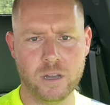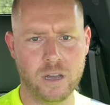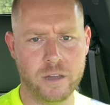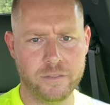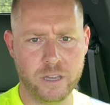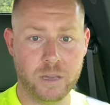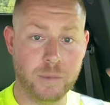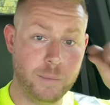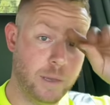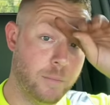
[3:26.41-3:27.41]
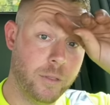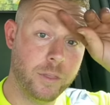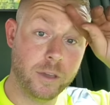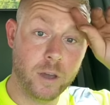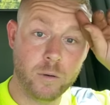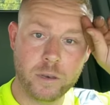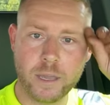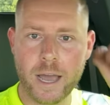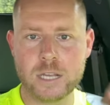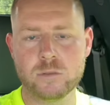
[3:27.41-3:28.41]
I think maybe a month ago, when the
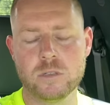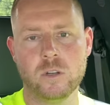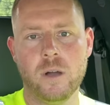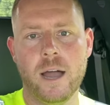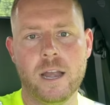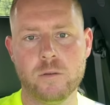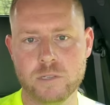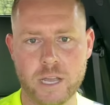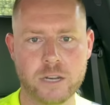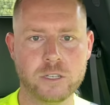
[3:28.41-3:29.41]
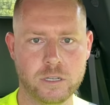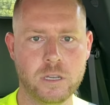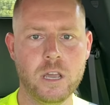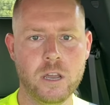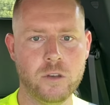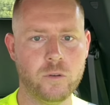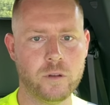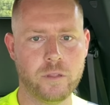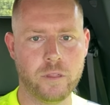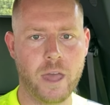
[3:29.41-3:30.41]
gas was a little higher, it was actually
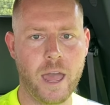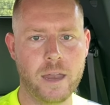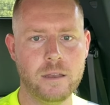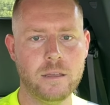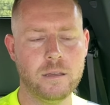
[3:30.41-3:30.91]
north of that.